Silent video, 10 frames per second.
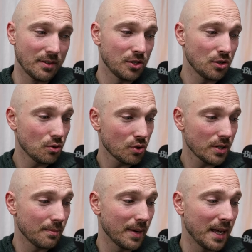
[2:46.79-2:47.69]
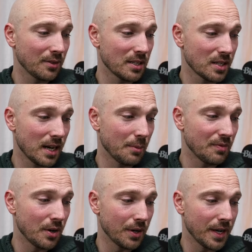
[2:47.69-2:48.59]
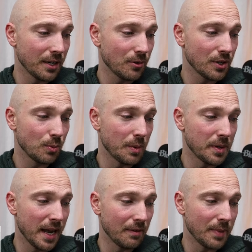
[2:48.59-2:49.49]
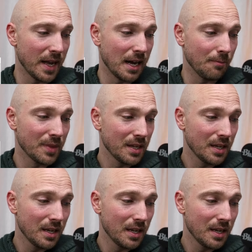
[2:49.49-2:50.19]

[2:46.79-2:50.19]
because usually about this time of year in Anchorage, we would have about,